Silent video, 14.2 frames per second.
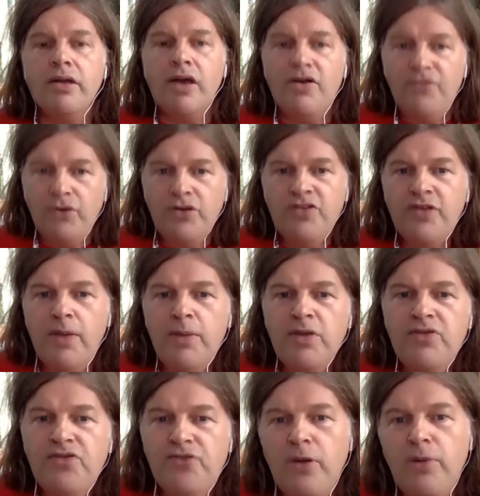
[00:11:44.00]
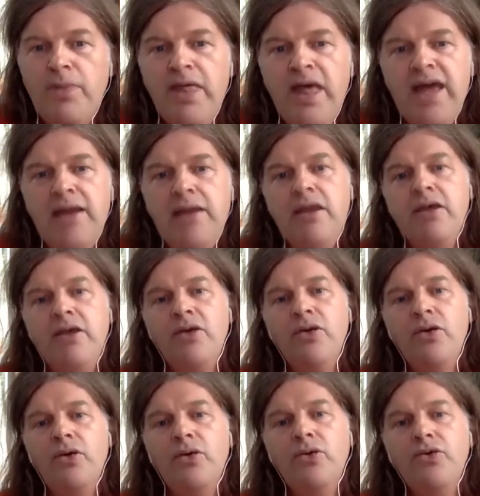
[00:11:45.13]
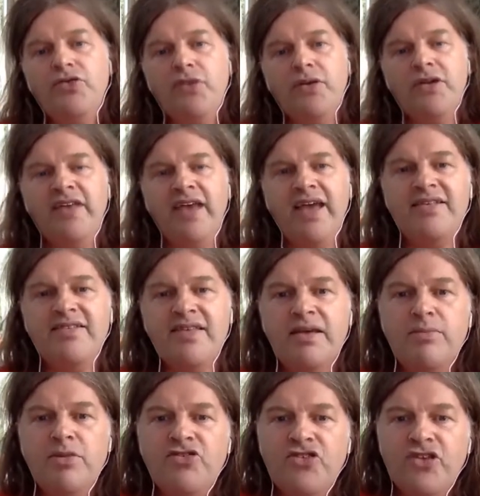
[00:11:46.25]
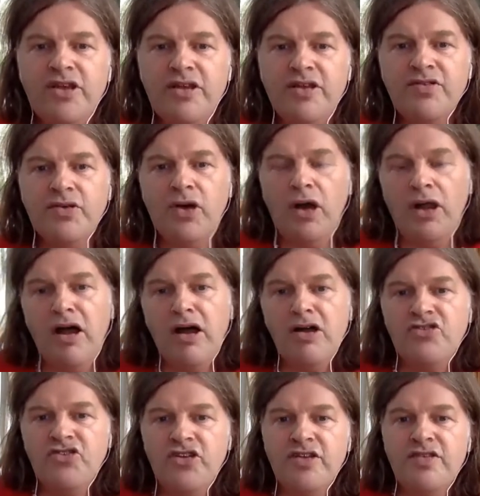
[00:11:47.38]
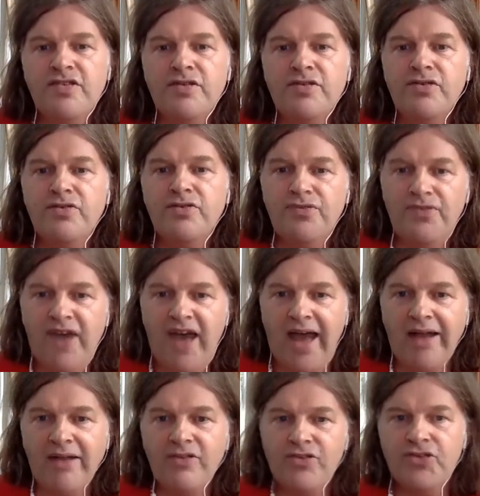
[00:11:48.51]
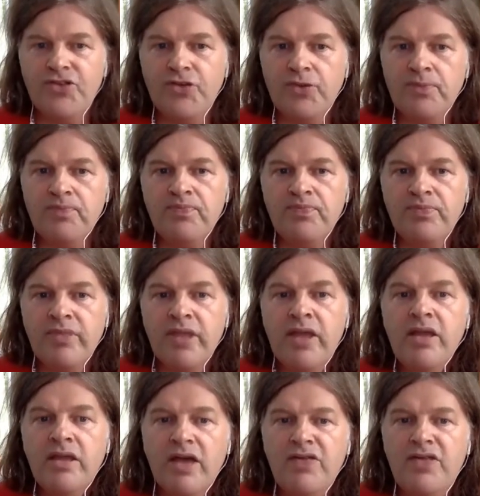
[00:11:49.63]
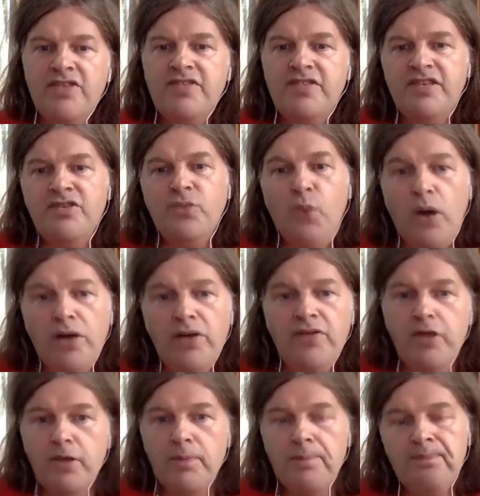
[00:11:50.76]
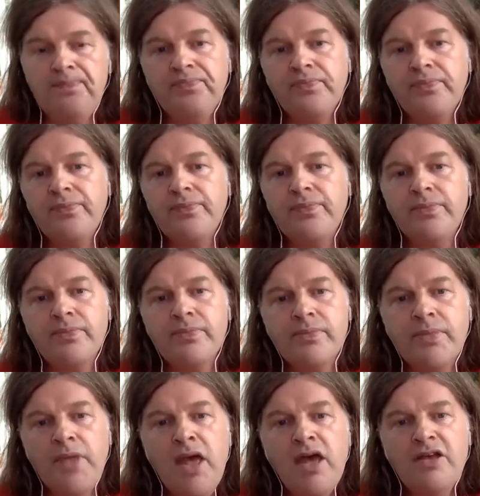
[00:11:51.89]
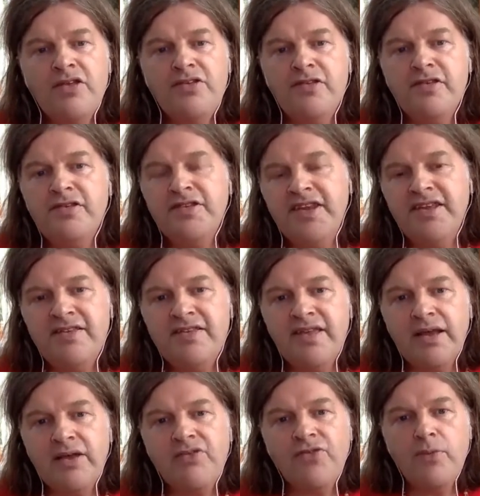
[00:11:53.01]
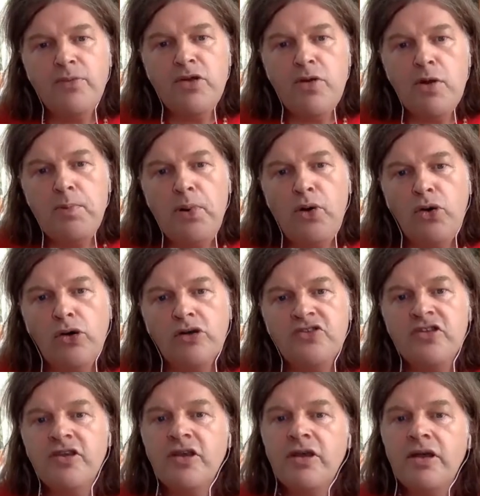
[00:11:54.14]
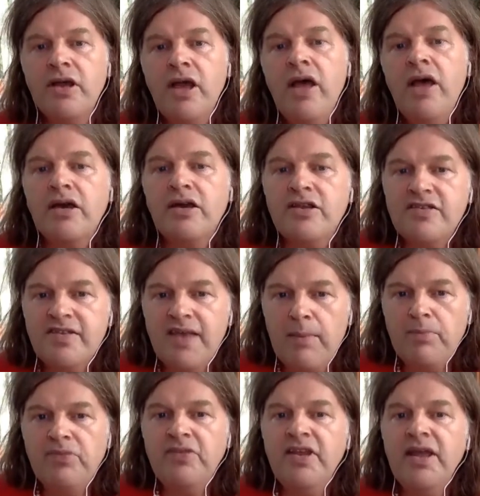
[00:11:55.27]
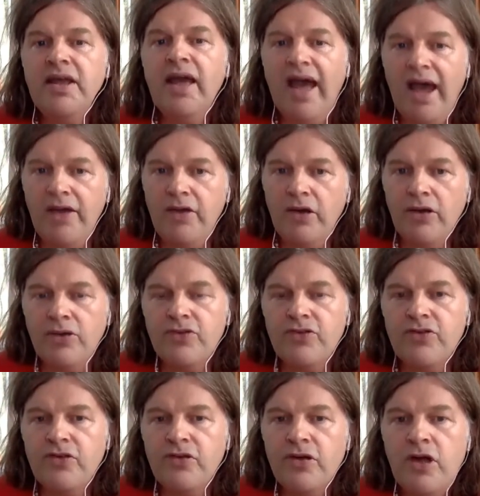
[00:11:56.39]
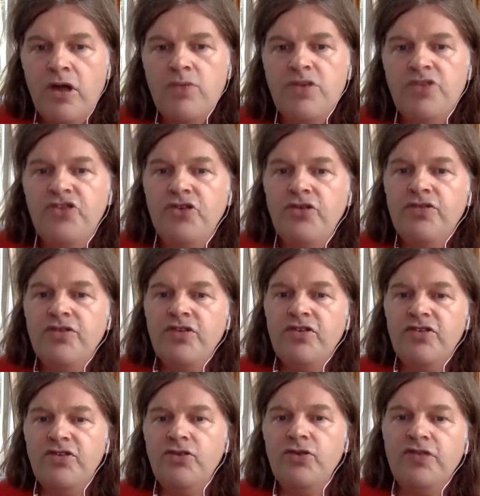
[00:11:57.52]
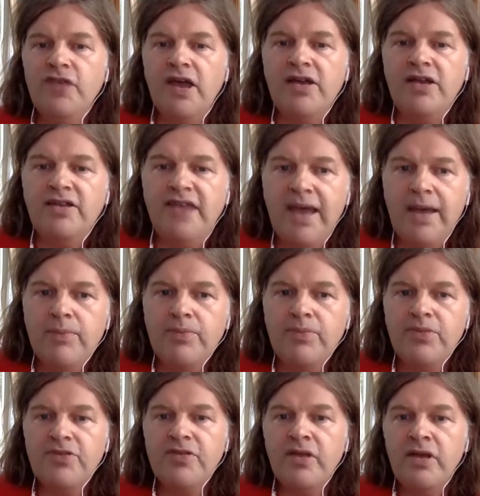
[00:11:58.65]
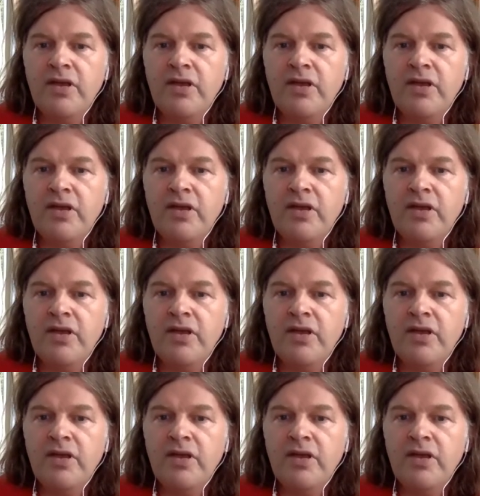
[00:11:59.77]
A Voice Coming From Then also contains images, collages, and some facts. And this is one of them. A statistic from the report, accepting adults reduce suicide attempts